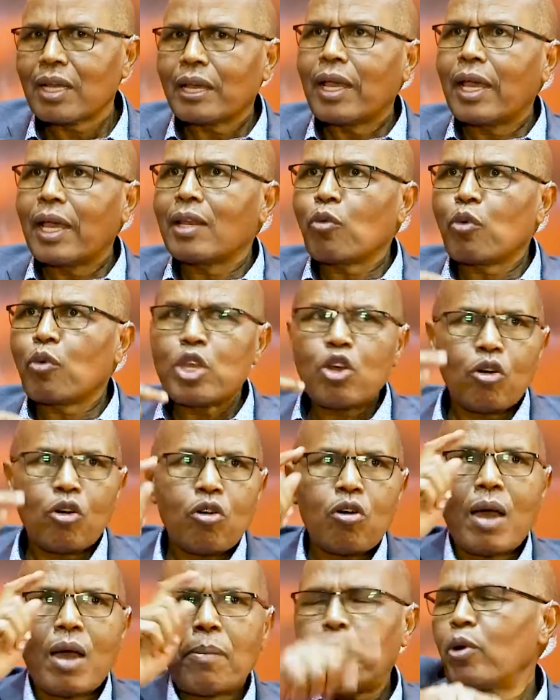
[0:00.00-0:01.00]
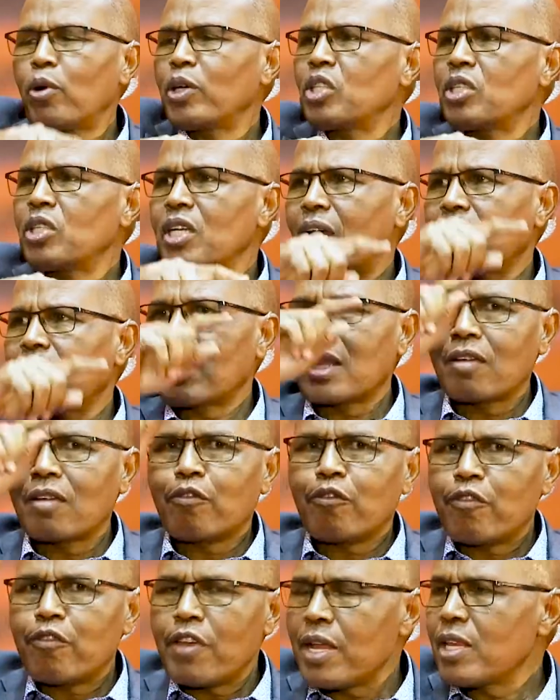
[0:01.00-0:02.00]
And we all are pointing at the
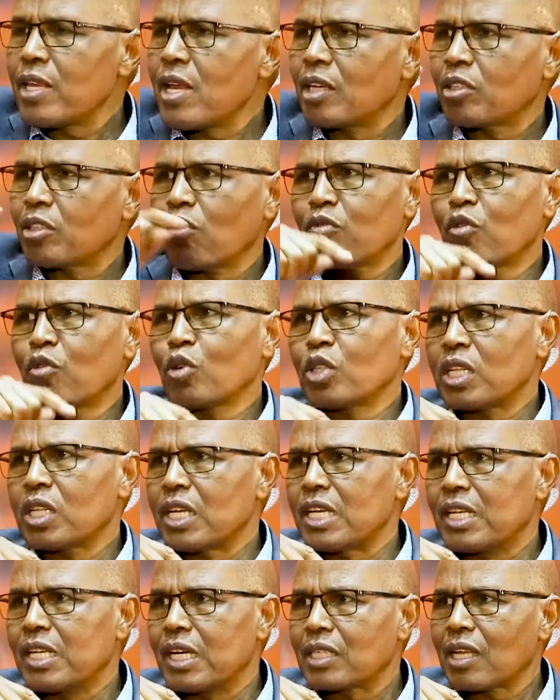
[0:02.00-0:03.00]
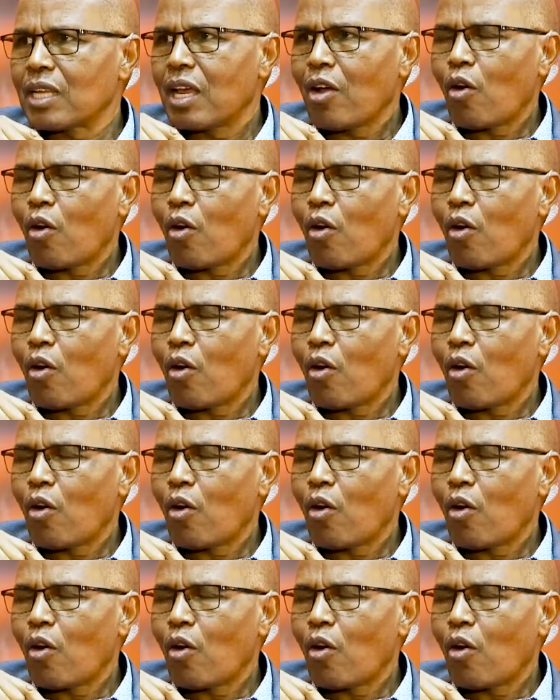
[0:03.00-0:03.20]
failures of those leaders.